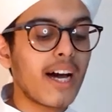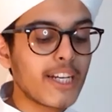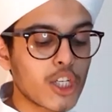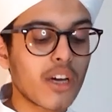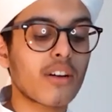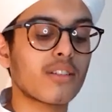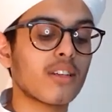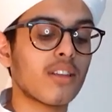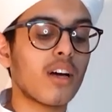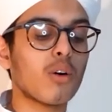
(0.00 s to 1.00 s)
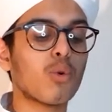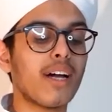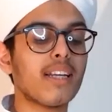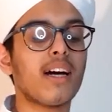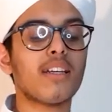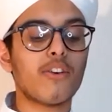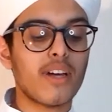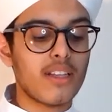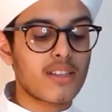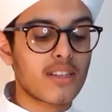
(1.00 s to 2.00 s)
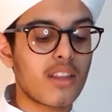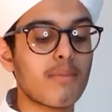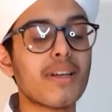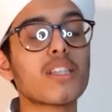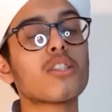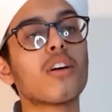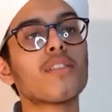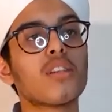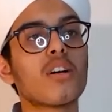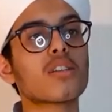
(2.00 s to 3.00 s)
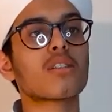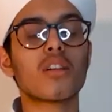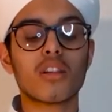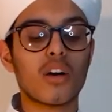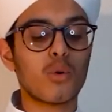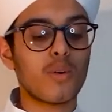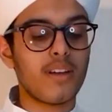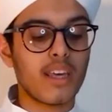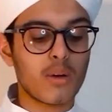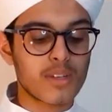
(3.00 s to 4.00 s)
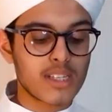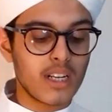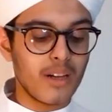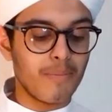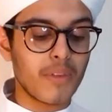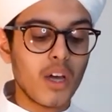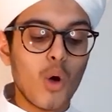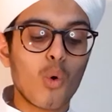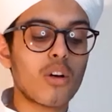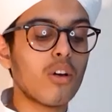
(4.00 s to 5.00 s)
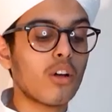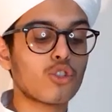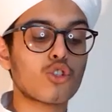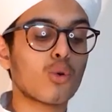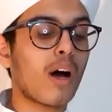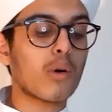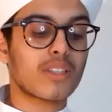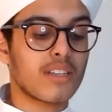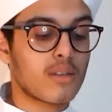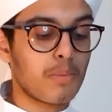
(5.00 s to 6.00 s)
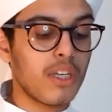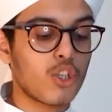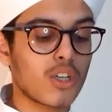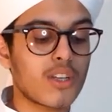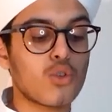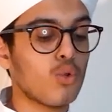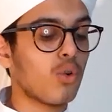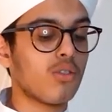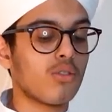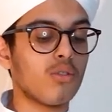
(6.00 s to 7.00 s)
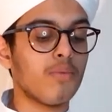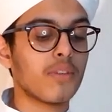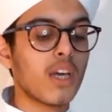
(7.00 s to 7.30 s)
Aisha radiallahu anha narrates that the Messenger of Allah sallallahu would not draw out his speech as you all do.